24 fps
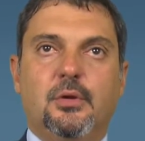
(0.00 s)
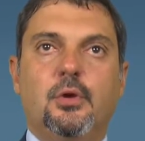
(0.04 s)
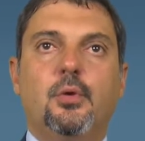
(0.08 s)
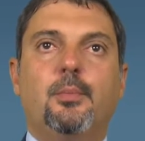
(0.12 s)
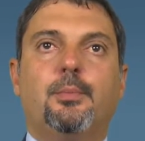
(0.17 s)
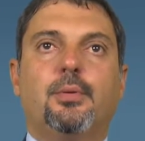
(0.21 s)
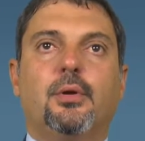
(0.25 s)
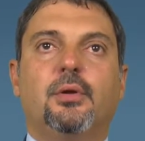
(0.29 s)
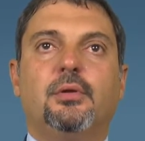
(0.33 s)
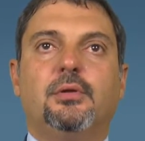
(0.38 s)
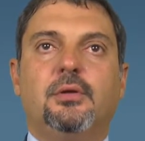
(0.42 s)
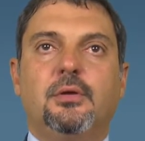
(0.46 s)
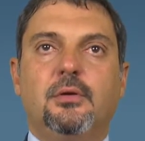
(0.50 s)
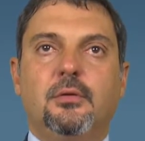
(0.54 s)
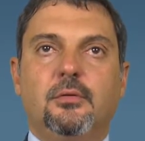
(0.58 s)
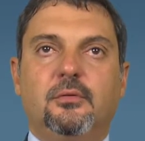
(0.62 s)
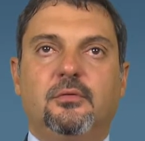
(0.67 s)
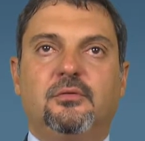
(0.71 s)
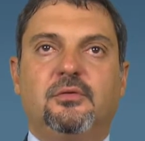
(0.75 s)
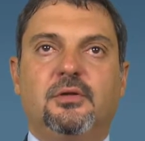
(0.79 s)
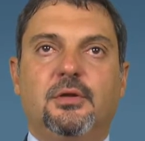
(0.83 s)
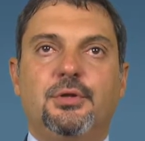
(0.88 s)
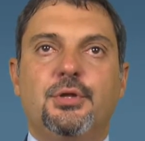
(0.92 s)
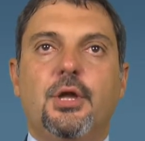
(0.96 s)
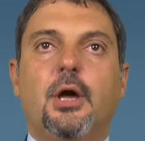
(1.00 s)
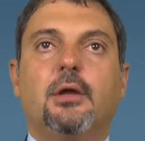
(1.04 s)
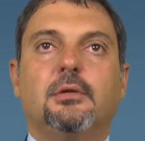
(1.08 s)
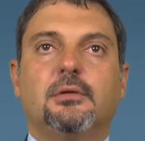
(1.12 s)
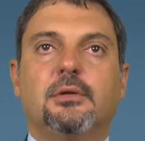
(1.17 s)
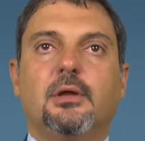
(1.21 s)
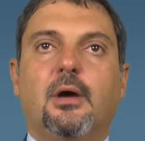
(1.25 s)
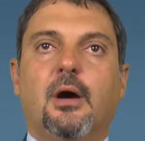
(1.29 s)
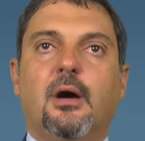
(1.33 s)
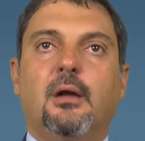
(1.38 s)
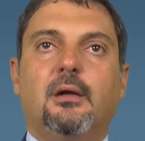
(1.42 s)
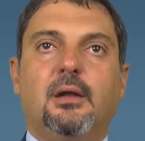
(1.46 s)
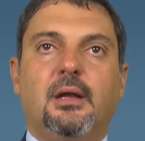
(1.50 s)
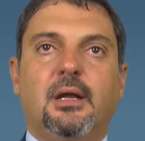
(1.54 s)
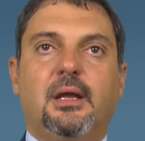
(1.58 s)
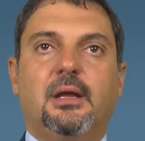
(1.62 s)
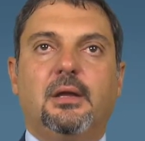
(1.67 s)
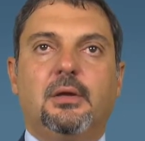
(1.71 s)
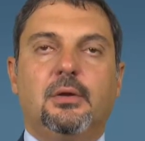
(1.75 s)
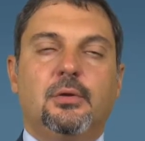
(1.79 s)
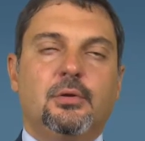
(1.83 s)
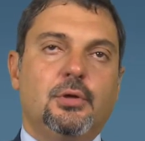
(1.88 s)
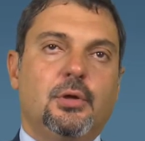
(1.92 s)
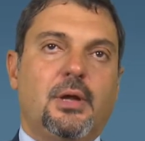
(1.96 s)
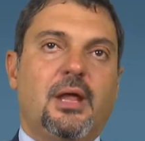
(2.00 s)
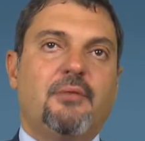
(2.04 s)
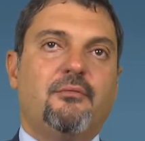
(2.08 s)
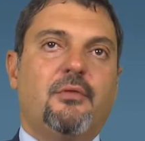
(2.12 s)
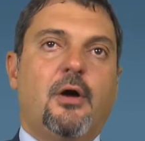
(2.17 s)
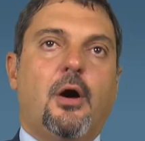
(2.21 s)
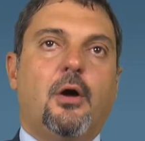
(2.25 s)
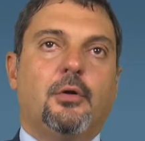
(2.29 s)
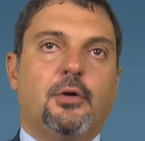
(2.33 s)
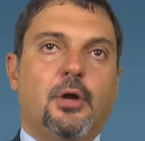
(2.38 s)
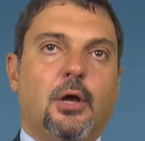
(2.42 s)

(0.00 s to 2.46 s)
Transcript: you produce you don't have